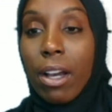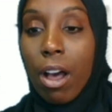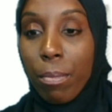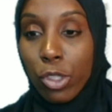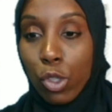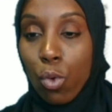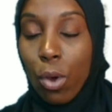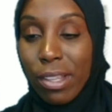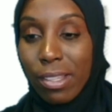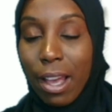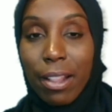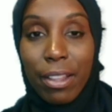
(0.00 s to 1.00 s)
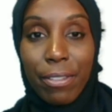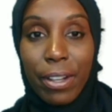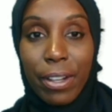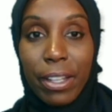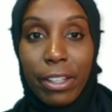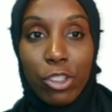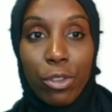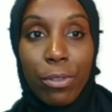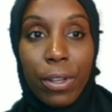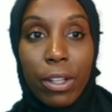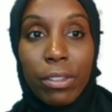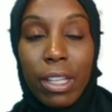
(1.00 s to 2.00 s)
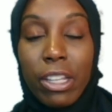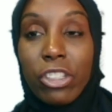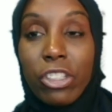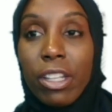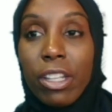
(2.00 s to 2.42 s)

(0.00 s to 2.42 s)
to a solid financial foundation,